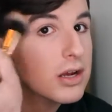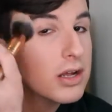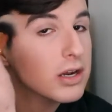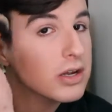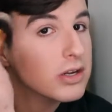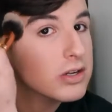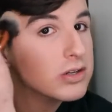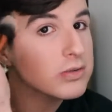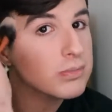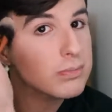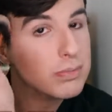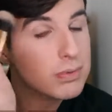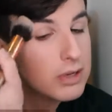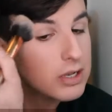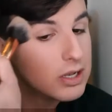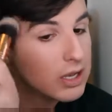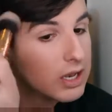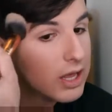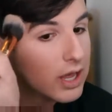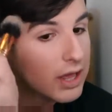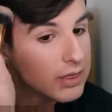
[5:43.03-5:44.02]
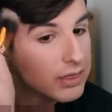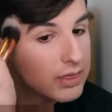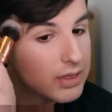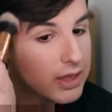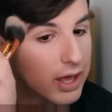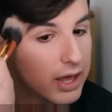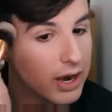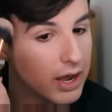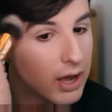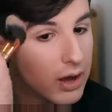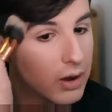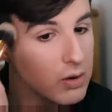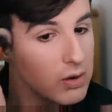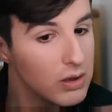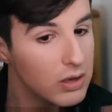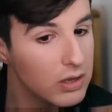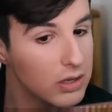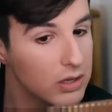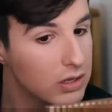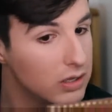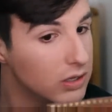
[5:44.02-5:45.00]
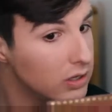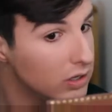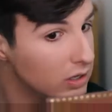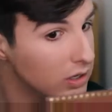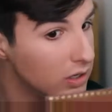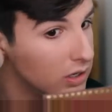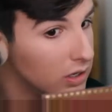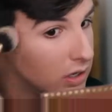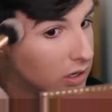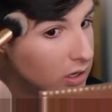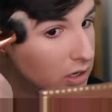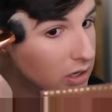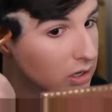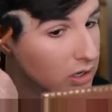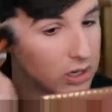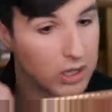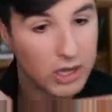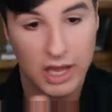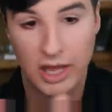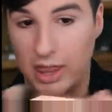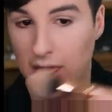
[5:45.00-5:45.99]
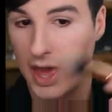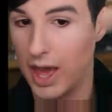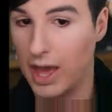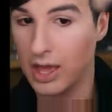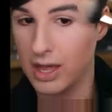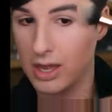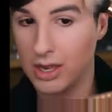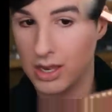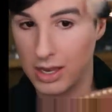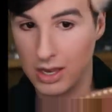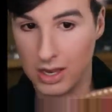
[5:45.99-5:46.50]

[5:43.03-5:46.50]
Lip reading: I just blend that out. Look at that.